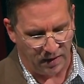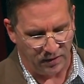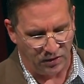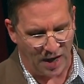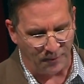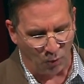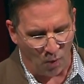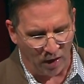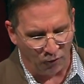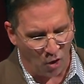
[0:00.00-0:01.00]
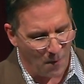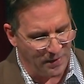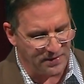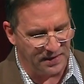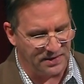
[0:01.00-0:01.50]
chapter 1 of
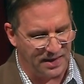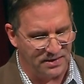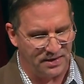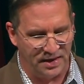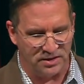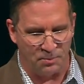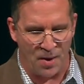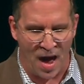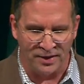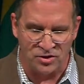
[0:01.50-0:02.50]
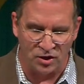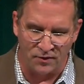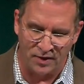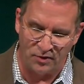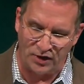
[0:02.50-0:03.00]
Romans, he says that he's a
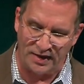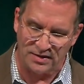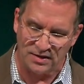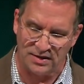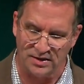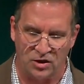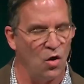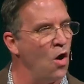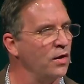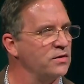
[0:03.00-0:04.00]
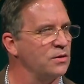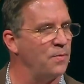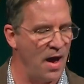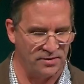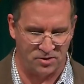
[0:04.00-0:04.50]
bondservant of Jesus. He's called as
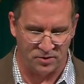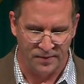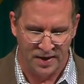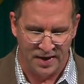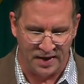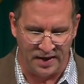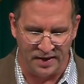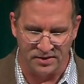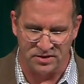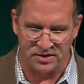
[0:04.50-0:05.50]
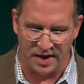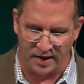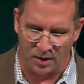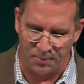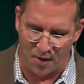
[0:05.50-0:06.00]
apostle. He is
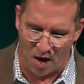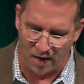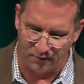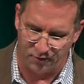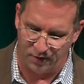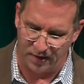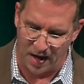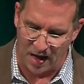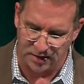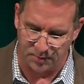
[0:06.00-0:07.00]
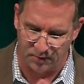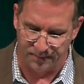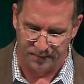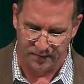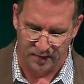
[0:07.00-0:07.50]
set apart for the gospel
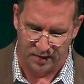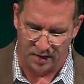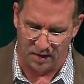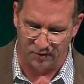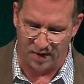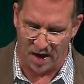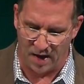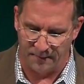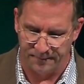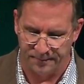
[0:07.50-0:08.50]
of God.